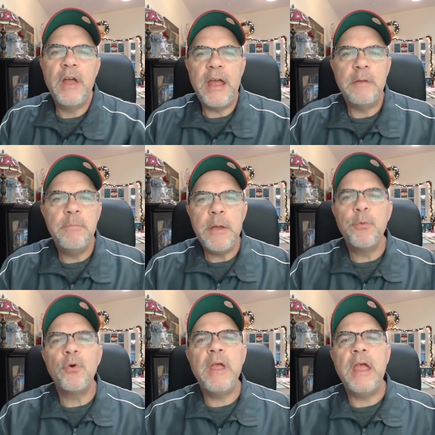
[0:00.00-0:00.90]
And
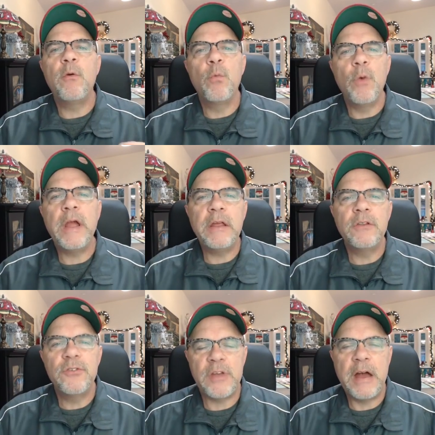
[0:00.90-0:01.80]
people can't
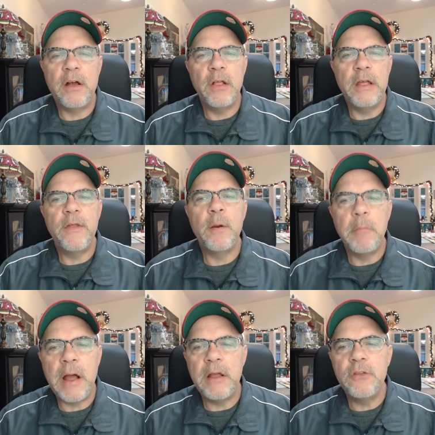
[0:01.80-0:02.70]
reconcile in their
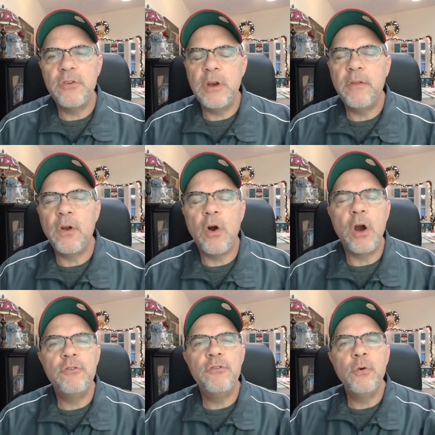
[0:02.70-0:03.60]
minds and in their hearts.